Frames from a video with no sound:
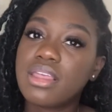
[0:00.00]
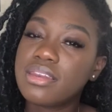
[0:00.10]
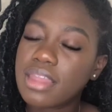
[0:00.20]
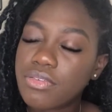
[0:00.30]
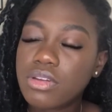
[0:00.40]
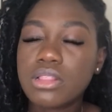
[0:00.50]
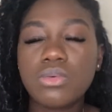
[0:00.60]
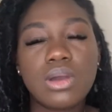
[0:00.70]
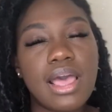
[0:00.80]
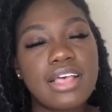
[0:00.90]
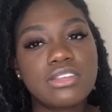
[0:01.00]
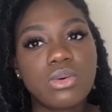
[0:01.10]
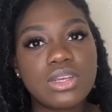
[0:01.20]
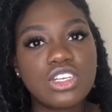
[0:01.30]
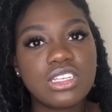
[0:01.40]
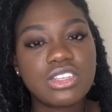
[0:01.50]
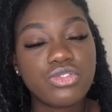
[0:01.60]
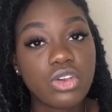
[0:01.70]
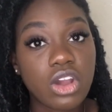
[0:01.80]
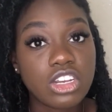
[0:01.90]
Definitely want to ask questions if
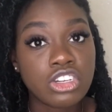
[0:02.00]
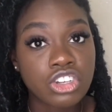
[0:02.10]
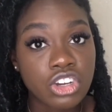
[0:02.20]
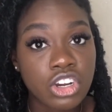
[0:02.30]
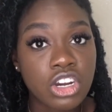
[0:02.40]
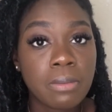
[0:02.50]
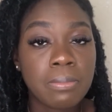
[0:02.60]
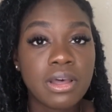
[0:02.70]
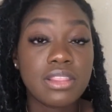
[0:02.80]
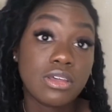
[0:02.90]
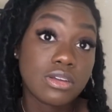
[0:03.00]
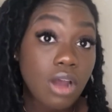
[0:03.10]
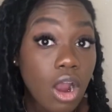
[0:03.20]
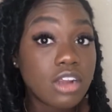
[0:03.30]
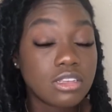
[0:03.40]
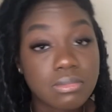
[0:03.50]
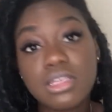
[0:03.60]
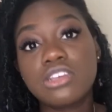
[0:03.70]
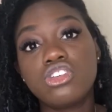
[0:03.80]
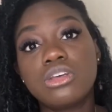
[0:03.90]
you're unsure, but there are some
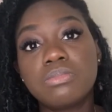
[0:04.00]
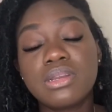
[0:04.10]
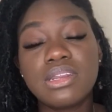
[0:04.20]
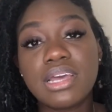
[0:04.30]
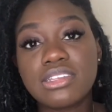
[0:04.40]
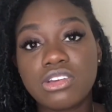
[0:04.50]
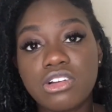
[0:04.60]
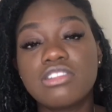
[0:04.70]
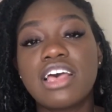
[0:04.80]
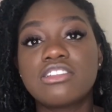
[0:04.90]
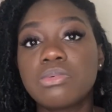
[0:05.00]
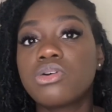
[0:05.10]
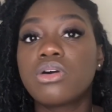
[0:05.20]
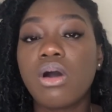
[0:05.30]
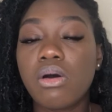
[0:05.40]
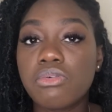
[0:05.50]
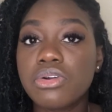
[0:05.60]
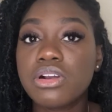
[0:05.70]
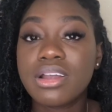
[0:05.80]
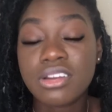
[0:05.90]
things you can put in as a nurse as a protocol
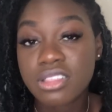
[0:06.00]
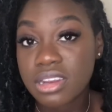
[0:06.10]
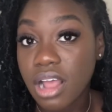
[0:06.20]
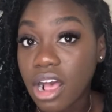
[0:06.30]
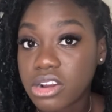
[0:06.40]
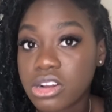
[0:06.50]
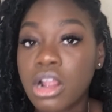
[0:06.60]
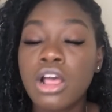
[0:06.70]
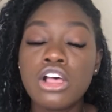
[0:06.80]
order under the doctor.